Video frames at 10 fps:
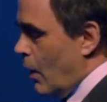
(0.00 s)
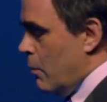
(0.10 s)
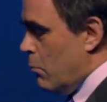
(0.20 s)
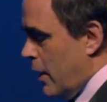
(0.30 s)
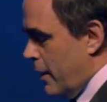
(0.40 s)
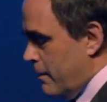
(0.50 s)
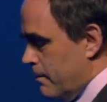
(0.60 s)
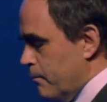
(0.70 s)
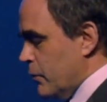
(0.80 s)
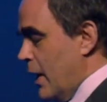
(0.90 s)
But
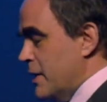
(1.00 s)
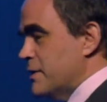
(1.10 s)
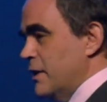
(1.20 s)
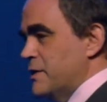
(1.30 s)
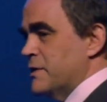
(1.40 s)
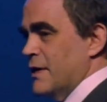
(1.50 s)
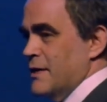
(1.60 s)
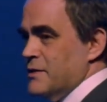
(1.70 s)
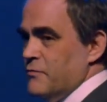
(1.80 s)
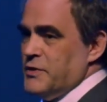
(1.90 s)
at least
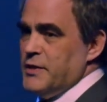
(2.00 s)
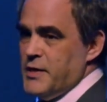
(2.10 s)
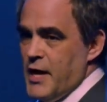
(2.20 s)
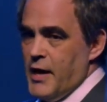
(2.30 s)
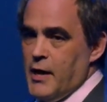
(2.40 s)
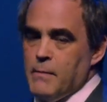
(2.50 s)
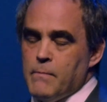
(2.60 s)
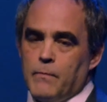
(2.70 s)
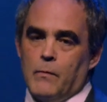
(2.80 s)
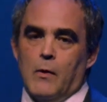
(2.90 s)
as of today,
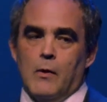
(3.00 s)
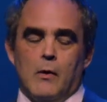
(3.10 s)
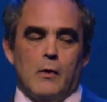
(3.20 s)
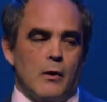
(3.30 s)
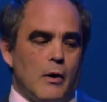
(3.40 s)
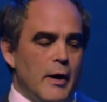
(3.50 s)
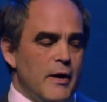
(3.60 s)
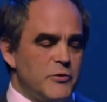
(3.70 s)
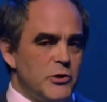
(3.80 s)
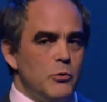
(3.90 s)
I
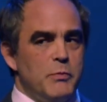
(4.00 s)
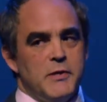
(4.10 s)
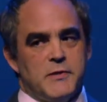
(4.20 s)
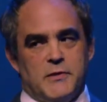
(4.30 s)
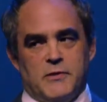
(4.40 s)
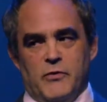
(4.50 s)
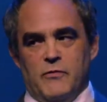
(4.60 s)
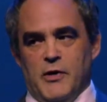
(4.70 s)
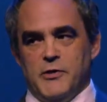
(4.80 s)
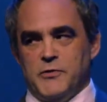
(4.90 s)
have 2 pieces of
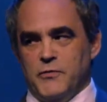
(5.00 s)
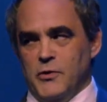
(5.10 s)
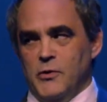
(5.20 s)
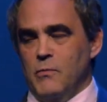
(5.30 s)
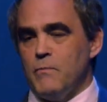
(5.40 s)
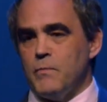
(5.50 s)
advice for you.